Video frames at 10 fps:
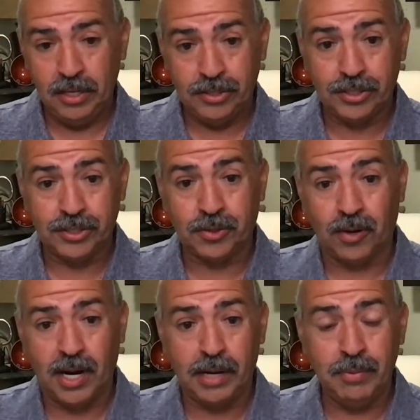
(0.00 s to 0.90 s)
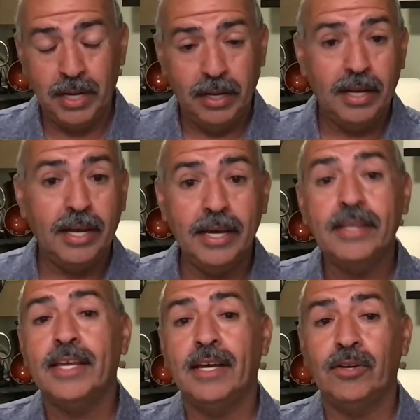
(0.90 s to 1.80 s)
subscribe,
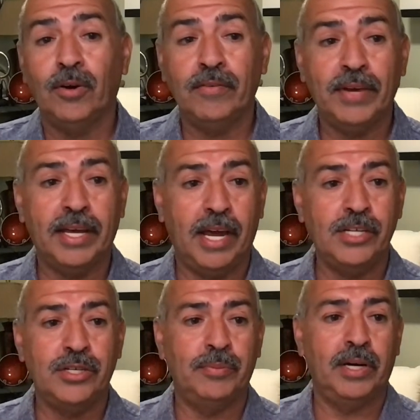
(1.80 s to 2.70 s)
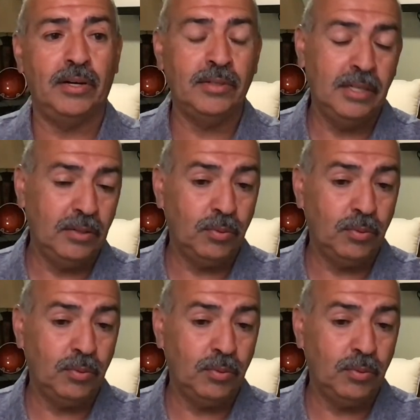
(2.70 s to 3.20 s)
hit that notification bell.